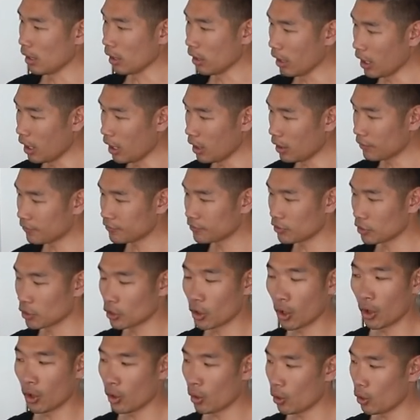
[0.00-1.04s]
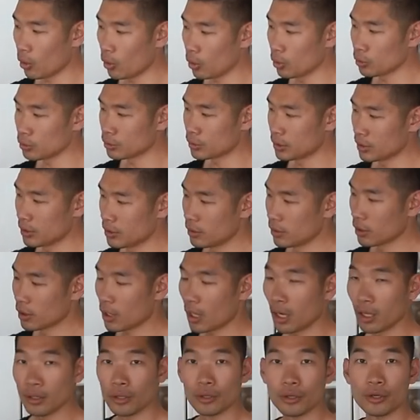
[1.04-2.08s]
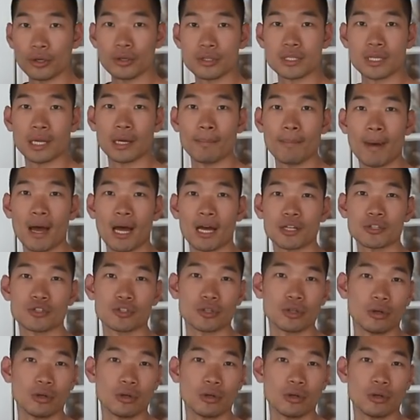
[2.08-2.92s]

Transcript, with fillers: Love the gold color. It's gonna match